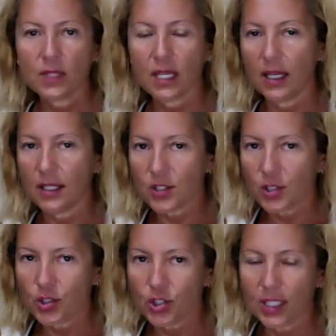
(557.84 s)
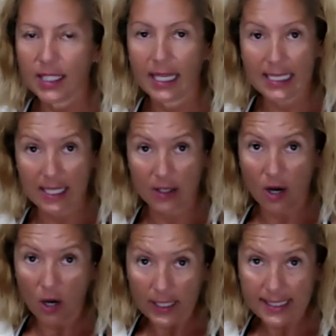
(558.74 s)
And it's usually an
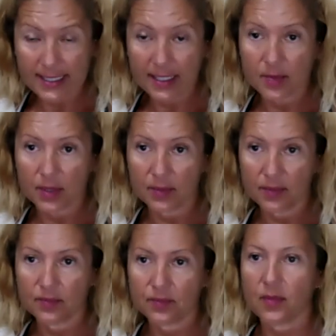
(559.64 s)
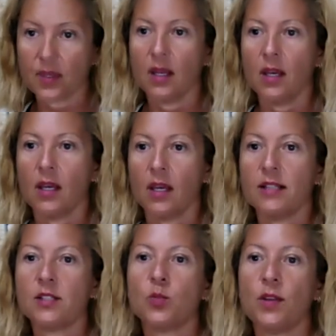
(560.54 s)
I statement.
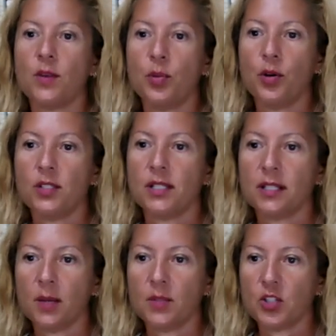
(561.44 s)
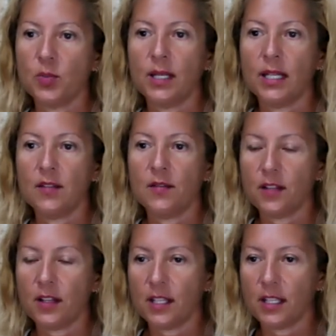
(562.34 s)
It's where the person comes to believe
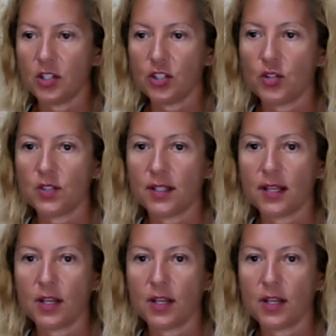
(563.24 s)
that the issues that